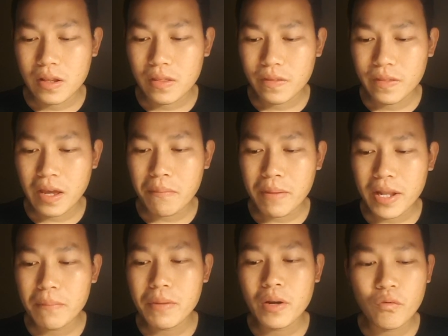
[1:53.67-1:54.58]
There are
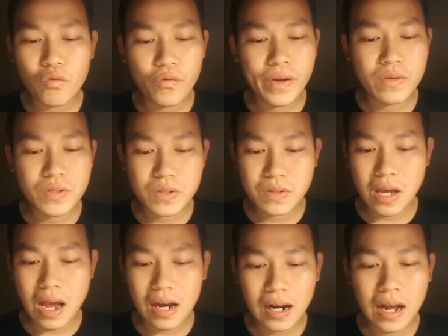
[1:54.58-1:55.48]
many beautiful views,
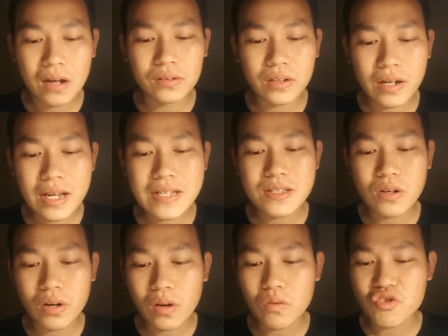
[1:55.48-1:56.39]
counted
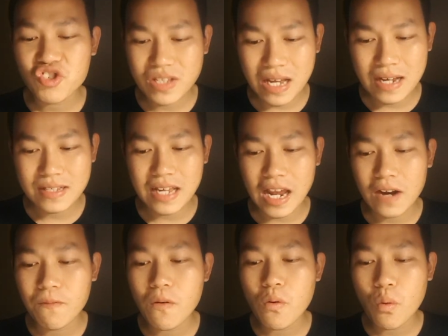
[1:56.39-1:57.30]
historical sites and
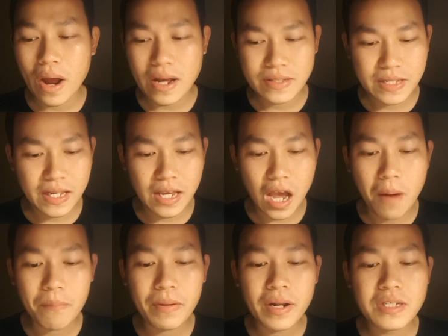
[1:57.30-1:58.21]
a variety
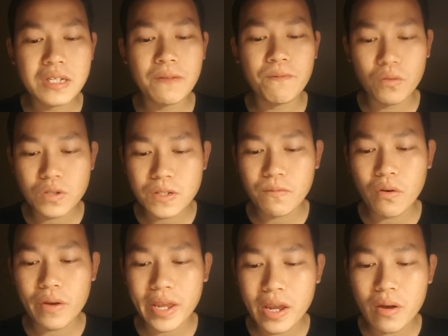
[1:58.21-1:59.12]
of delicious foods
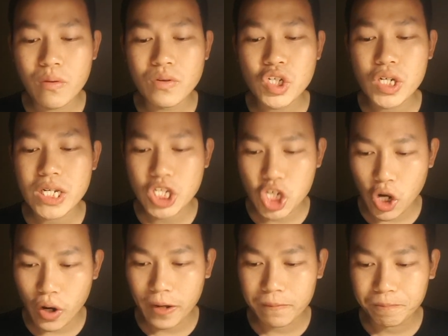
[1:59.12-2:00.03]
for you to
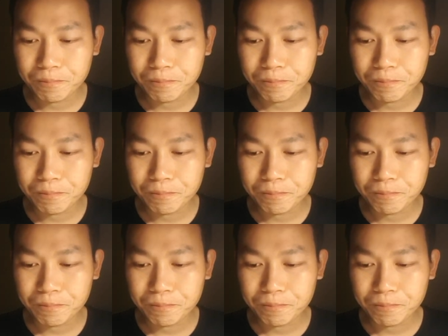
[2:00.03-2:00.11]
enjoy.